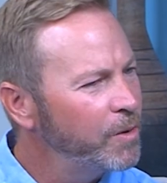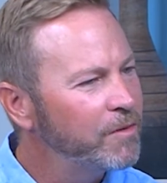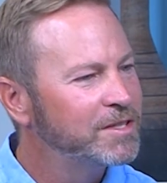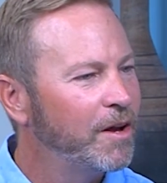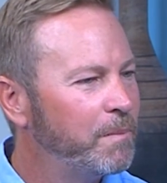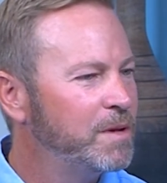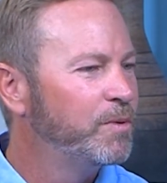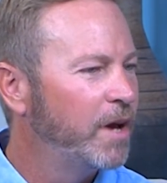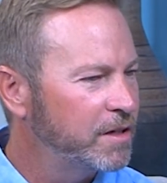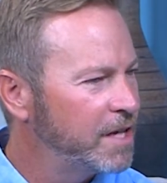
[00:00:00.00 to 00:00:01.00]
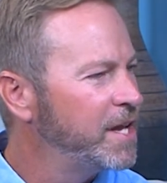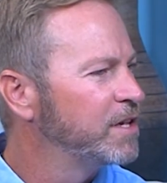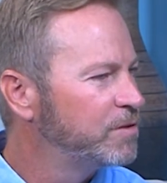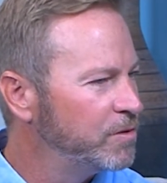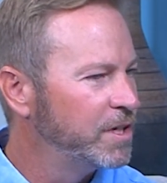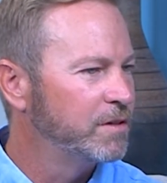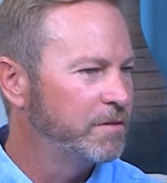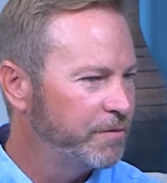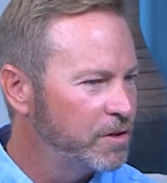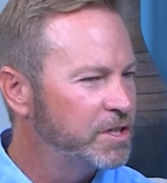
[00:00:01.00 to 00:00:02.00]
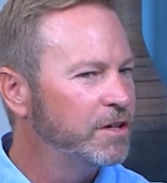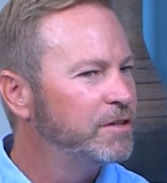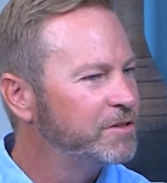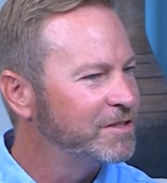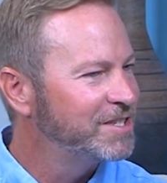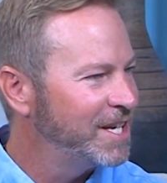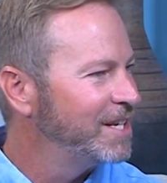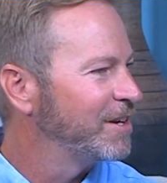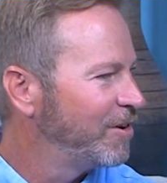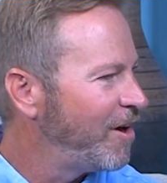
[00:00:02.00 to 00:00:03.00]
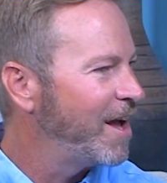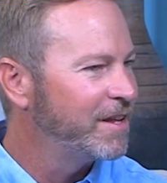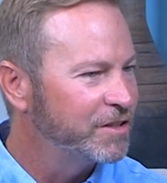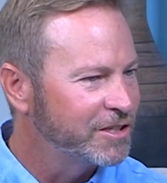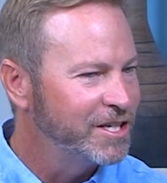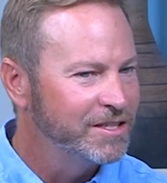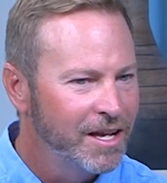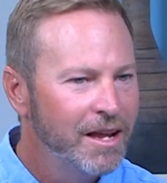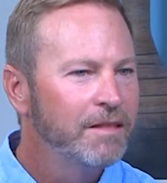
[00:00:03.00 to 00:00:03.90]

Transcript: We always tell people like it takes two years. The 1st mm -hmm. year mm-hmm. you shouldn't see any decline in the trees.